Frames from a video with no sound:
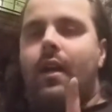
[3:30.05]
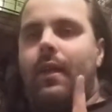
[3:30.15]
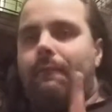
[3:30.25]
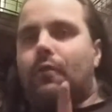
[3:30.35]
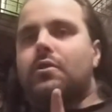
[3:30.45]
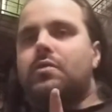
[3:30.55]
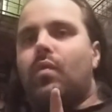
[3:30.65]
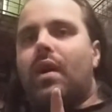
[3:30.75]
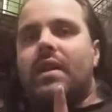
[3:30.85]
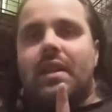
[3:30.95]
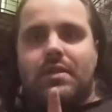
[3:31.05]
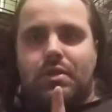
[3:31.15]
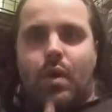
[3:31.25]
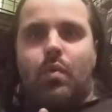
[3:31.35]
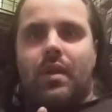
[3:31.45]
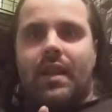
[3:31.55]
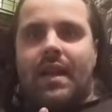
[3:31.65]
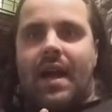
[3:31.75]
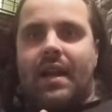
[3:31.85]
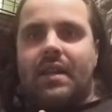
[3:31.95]
the first one is don't click
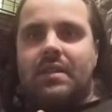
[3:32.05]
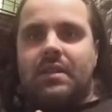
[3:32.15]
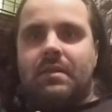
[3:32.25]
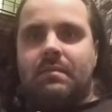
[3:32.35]
on it.